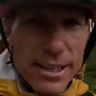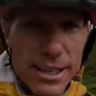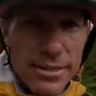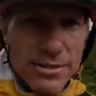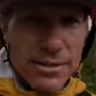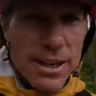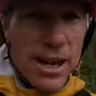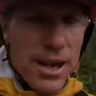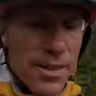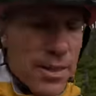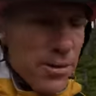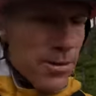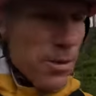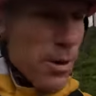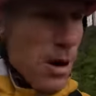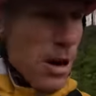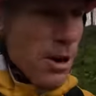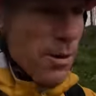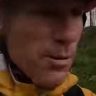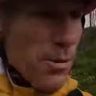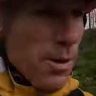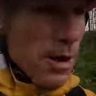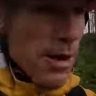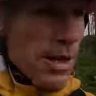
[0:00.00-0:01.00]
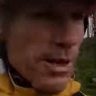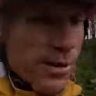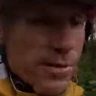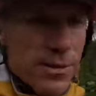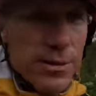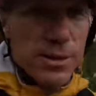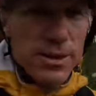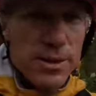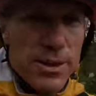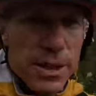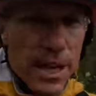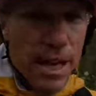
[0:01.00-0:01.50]
I've gone the wrong way a
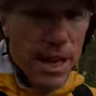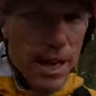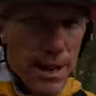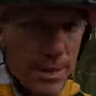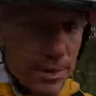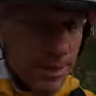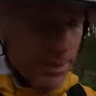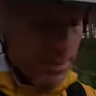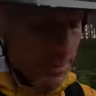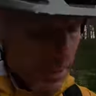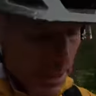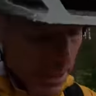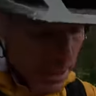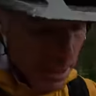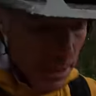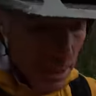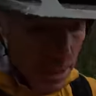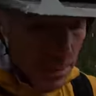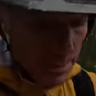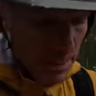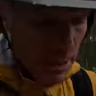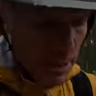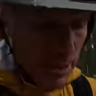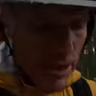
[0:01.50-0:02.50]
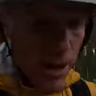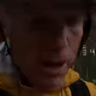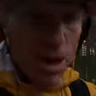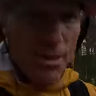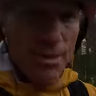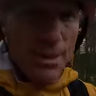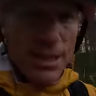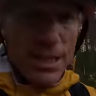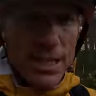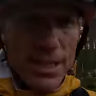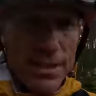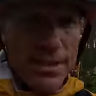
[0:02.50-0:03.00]
few times. My
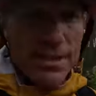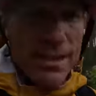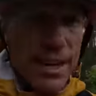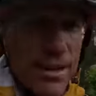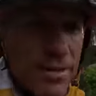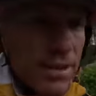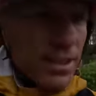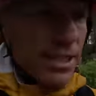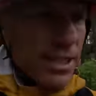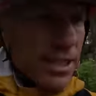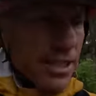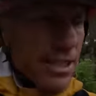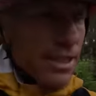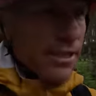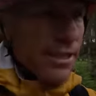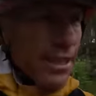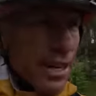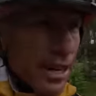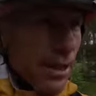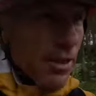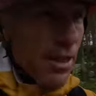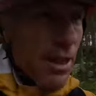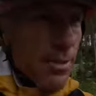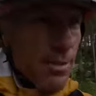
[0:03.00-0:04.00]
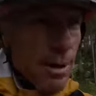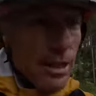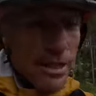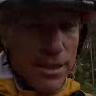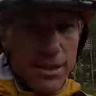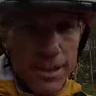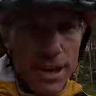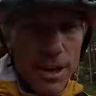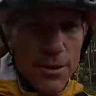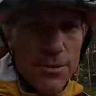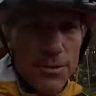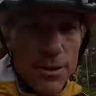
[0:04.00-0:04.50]
Garmin doesn't have the detail that my
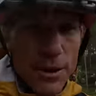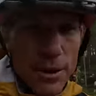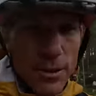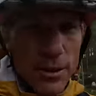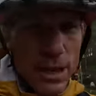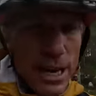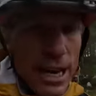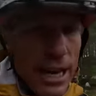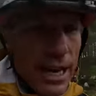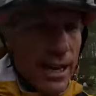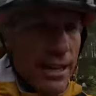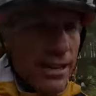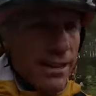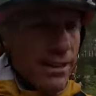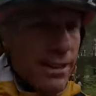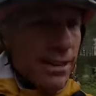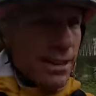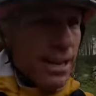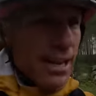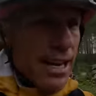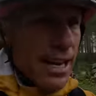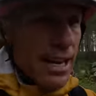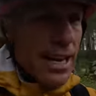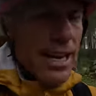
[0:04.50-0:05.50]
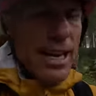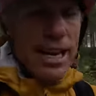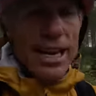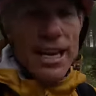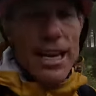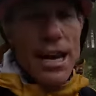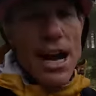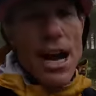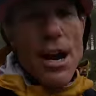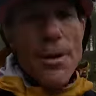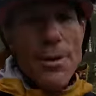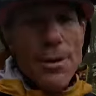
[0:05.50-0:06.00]
cell phone has,
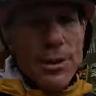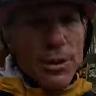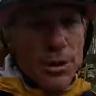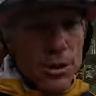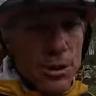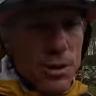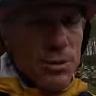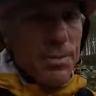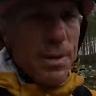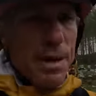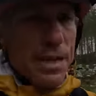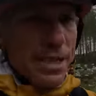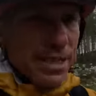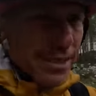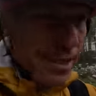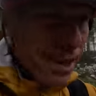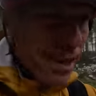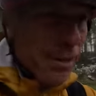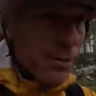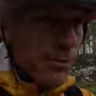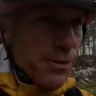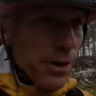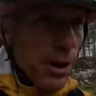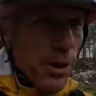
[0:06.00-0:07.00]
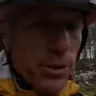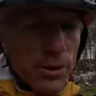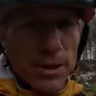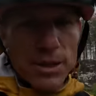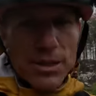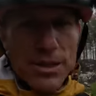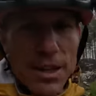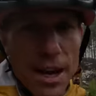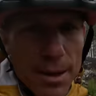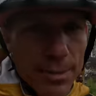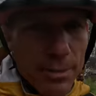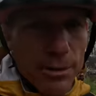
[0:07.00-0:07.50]
and I always use my cell phone to
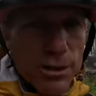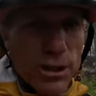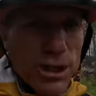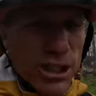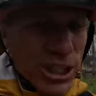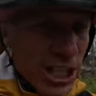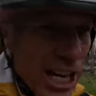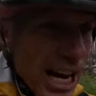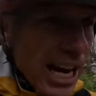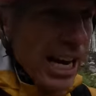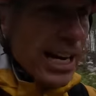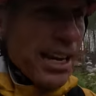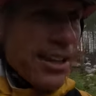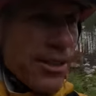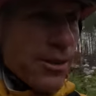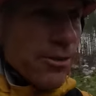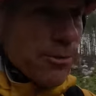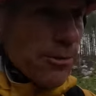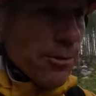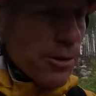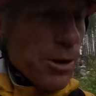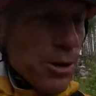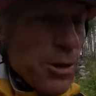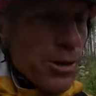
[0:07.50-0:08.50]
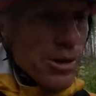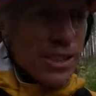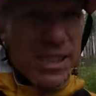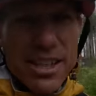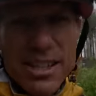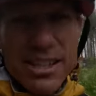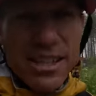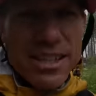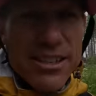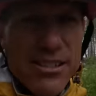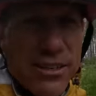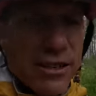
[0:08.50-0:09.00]
double check the route because
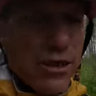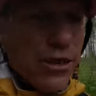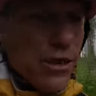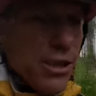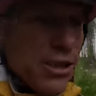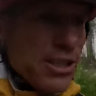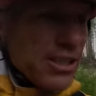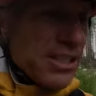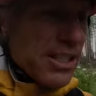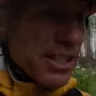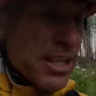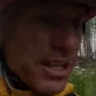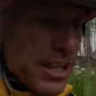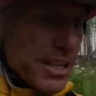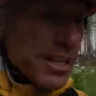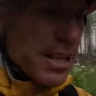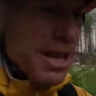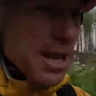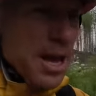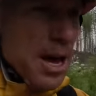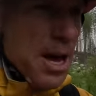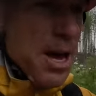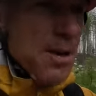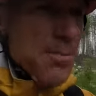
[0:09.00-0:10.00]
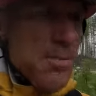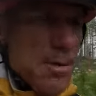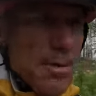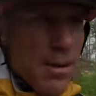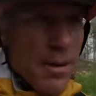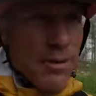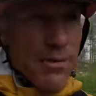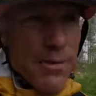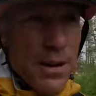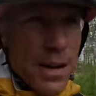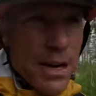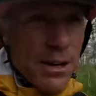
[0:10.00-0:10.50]
it's easier to see. But
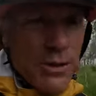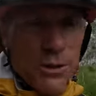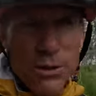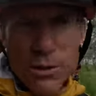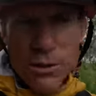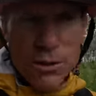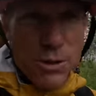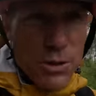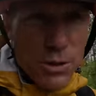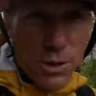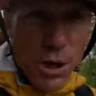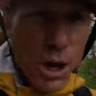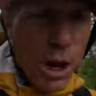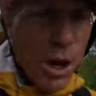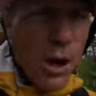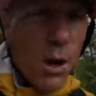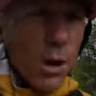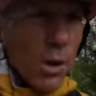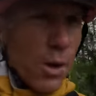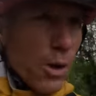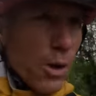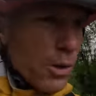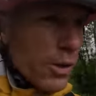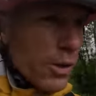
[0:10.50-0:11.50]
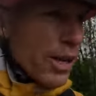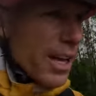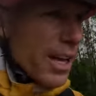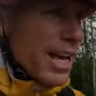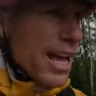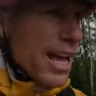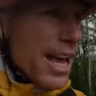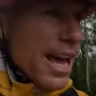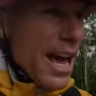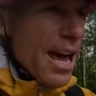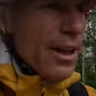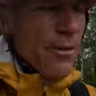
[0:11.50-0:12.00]
my fingers are too cold
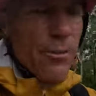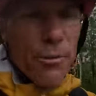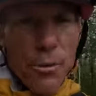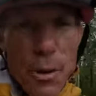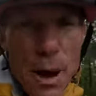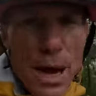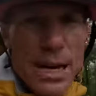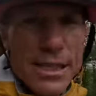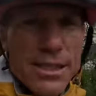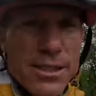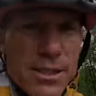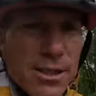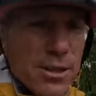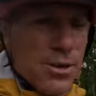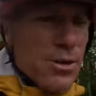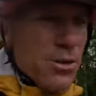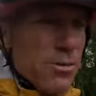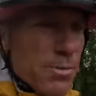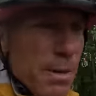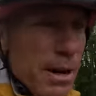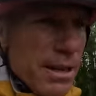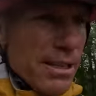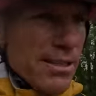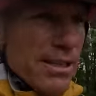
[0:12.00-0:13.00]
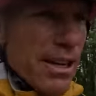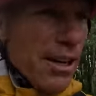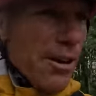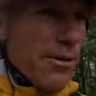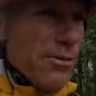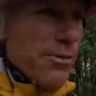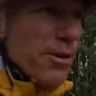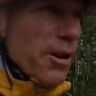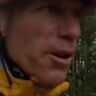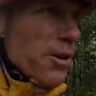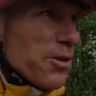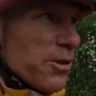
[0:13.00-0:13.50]
and wet to use my cell
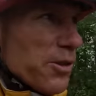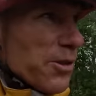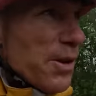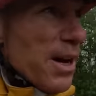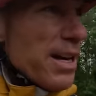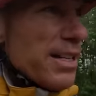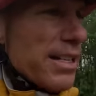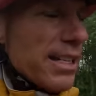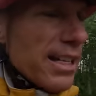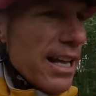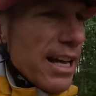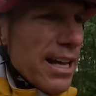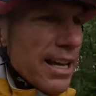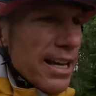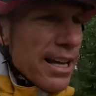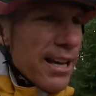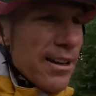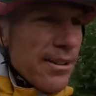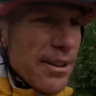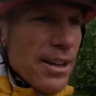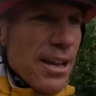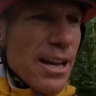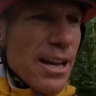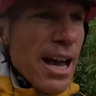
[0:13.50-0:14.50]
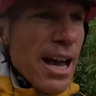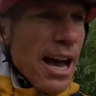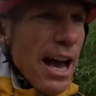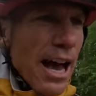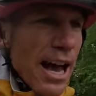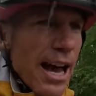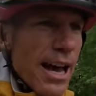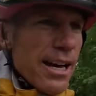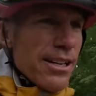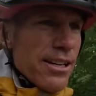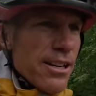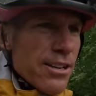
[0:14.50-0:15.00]
phone, so I had to like
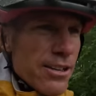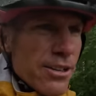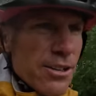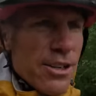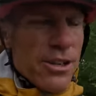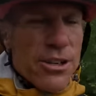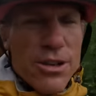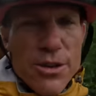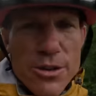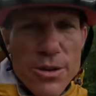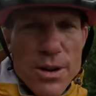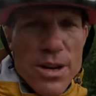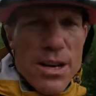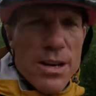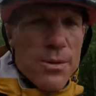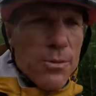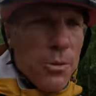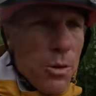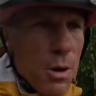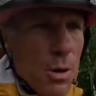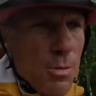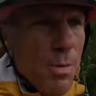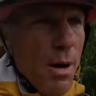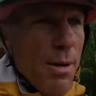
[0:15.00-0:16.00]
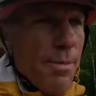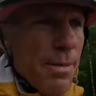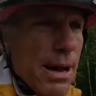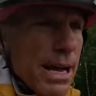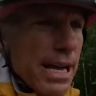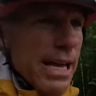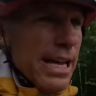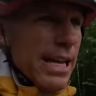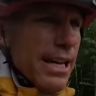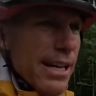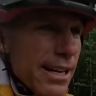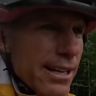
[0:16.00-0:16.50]
hide under a tree and warm up my
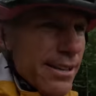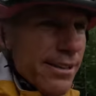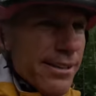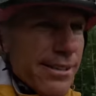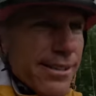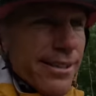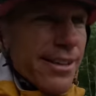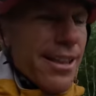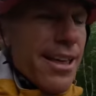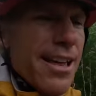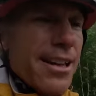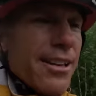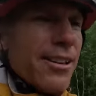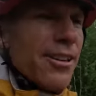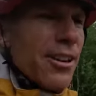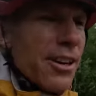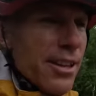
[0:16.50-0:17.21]
hands and then